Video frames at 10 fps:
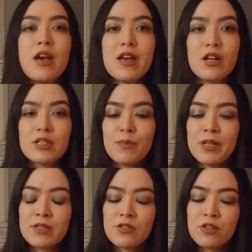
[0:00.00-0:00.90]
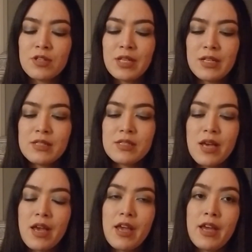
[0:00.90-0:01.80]
It all depends on your needs
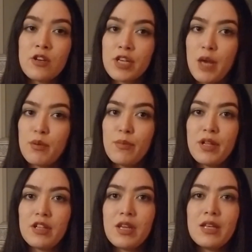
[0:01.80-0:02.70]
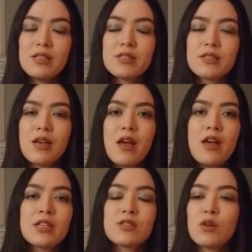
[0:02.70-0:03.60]
and your capabilities.
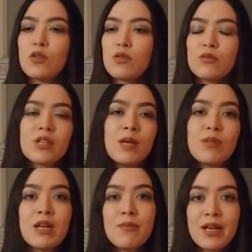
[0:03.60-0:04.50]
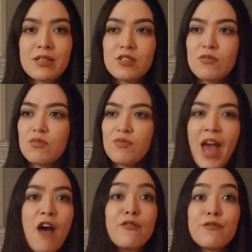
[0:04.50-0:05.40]
So, keep that in mind.
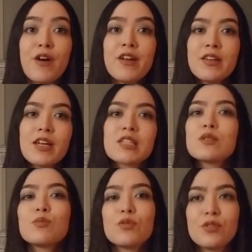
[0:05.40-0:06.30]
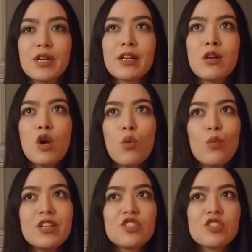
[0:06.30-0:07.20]
Have fun exploring
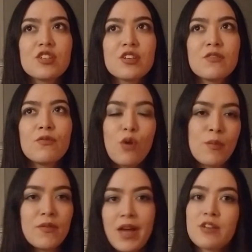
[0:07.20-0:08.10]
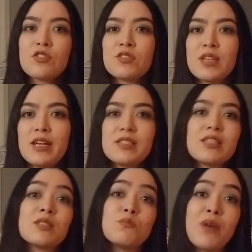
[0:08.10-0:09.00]
which form of exercise
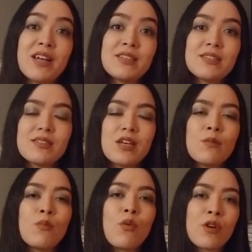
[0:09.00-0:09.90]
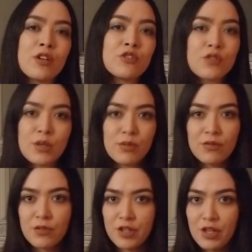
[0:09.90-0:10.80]
is best and more enjoyable
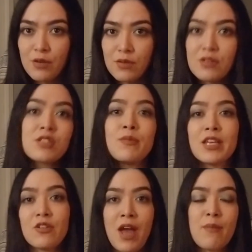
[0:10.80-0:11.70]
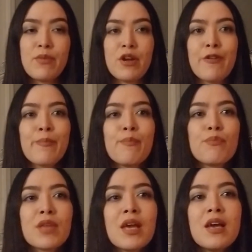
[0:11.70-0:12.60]
for you to make you happier.
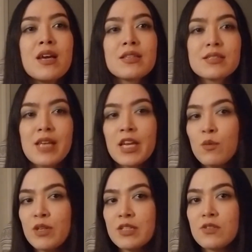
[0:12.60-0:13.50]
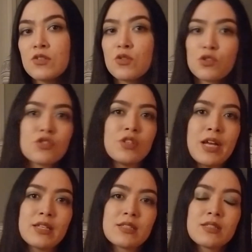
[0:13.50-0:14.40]
The second one is to
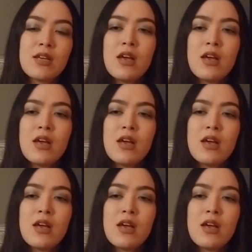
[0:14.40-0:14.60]
socialize.